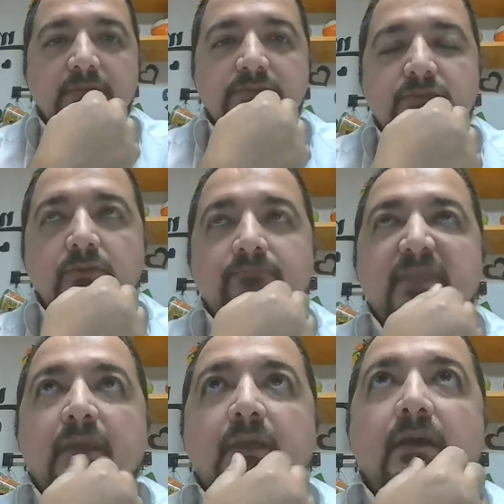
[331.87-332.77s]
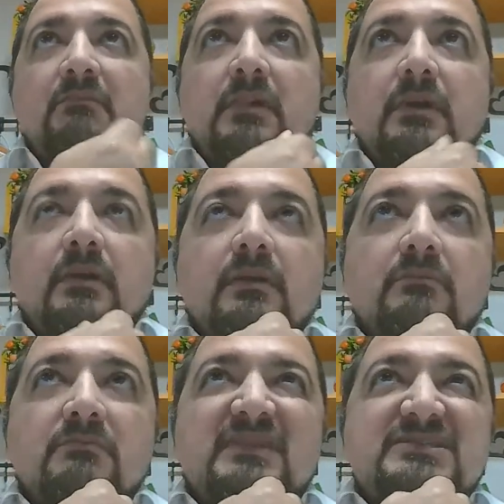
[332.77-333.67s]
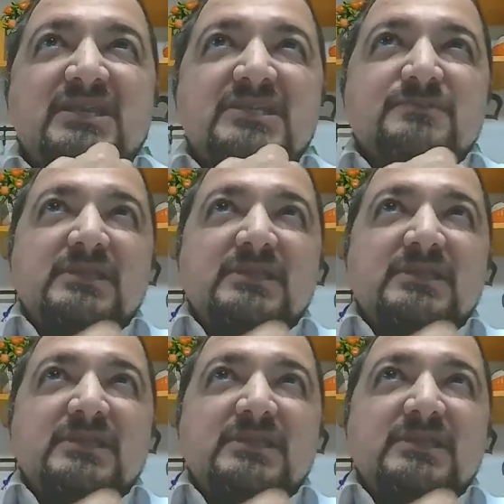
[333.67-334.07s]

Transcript: So Change